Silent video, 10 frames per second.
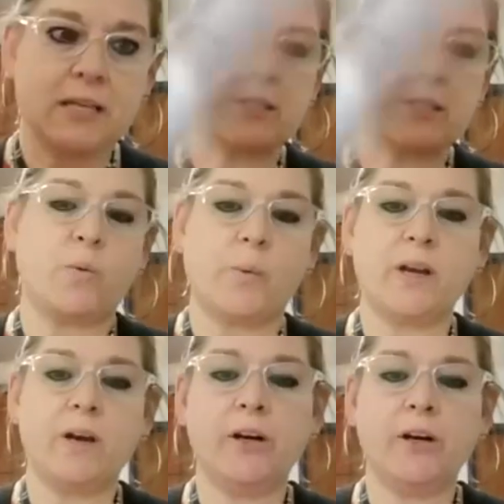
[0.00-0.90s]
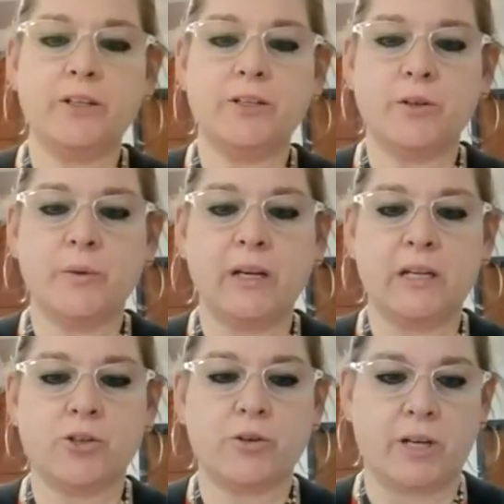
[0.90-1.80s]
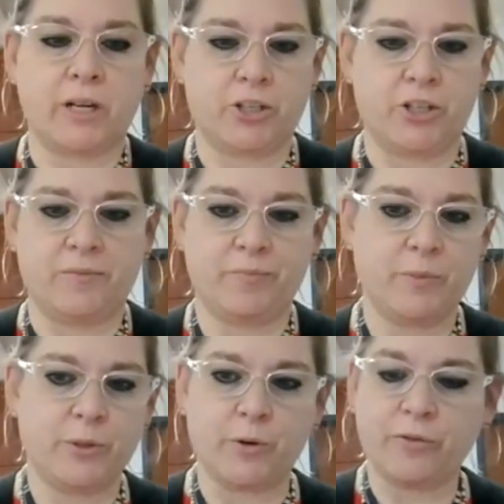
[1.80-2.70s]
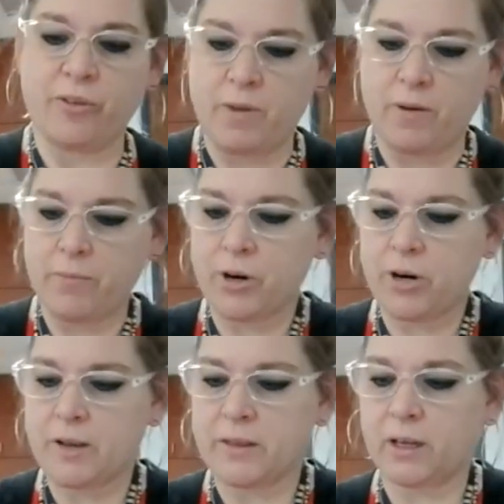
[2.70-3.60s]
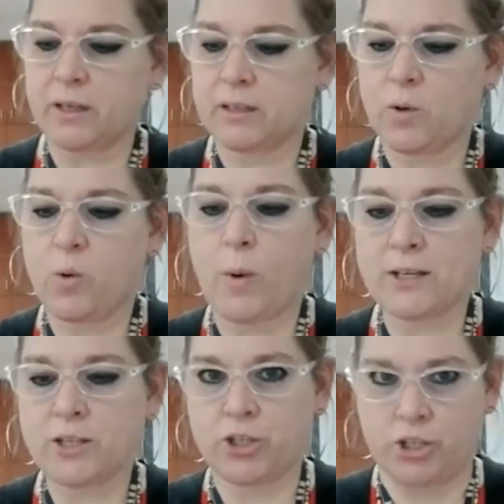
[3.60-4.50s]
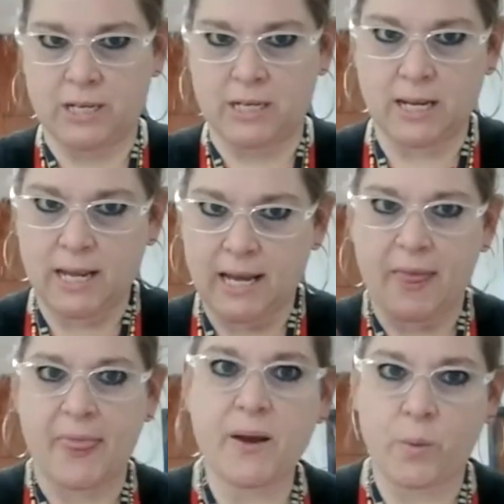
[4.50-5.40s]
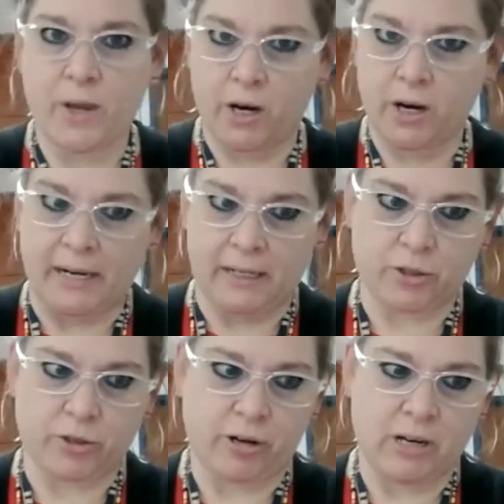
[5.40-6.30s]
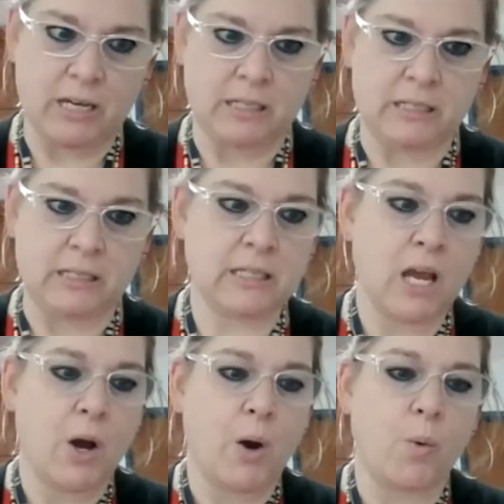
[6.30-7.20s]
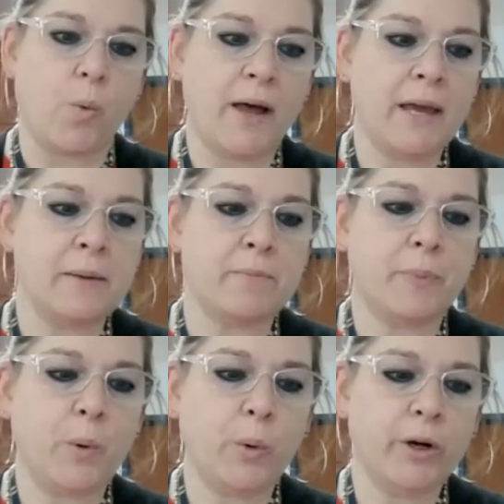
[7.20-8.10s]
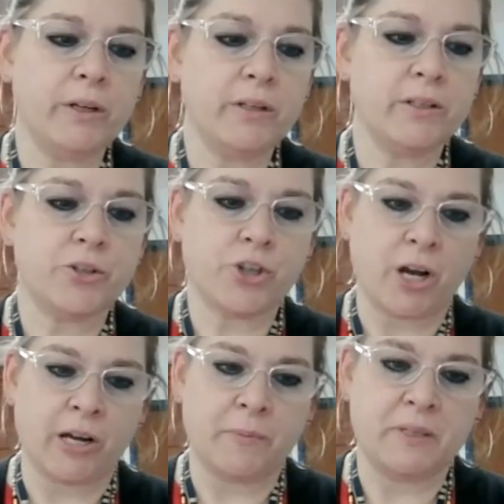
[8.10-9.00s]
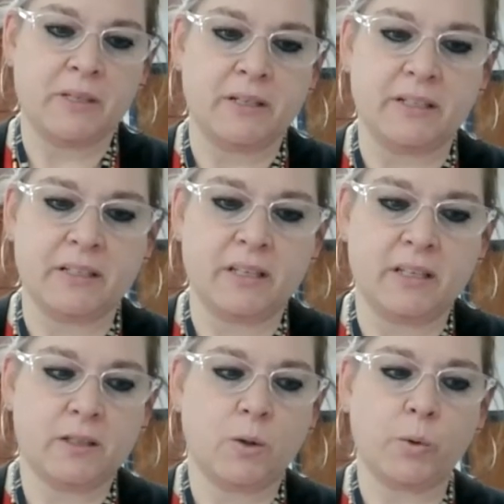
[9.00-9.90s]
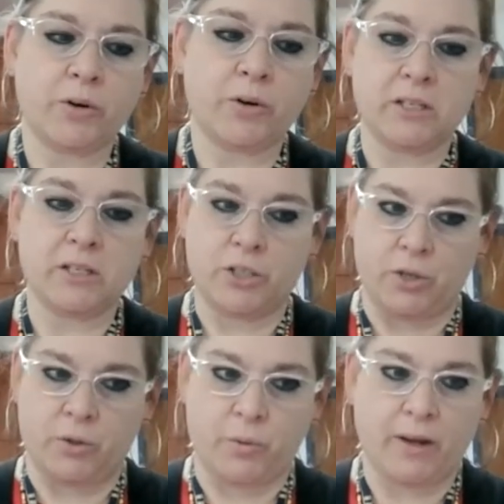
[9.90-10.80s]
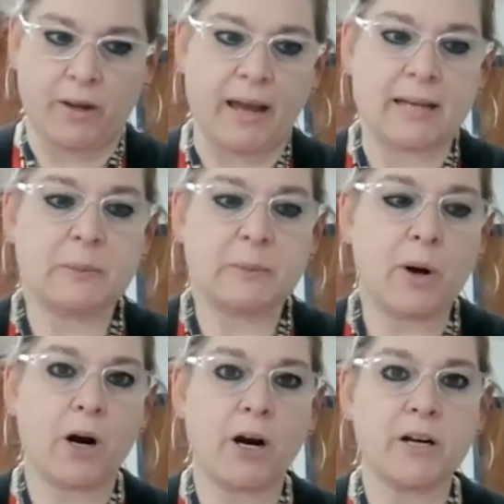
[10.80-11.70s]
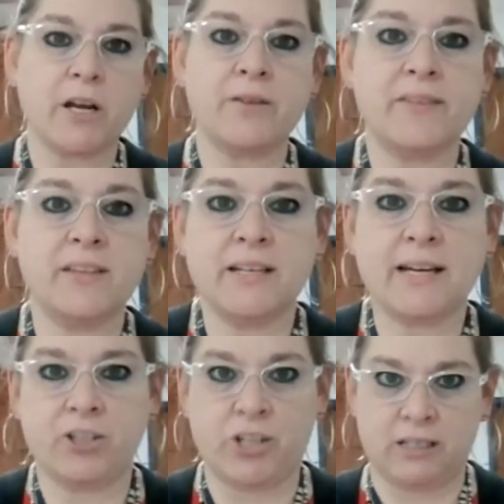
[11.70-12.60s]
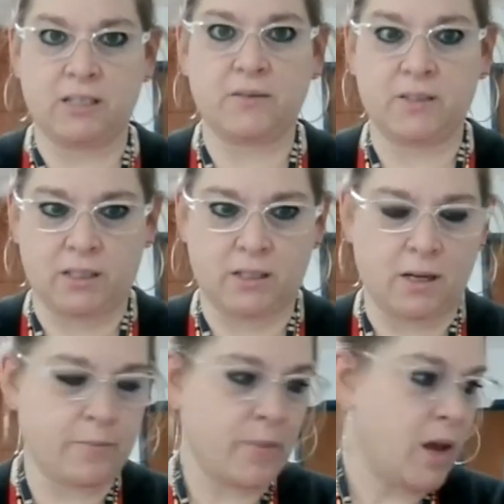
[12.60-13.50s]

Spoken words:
So we are going to do an introduction. So remember the question that we are answering is, what important jobs does this organ do as part of the digestive system?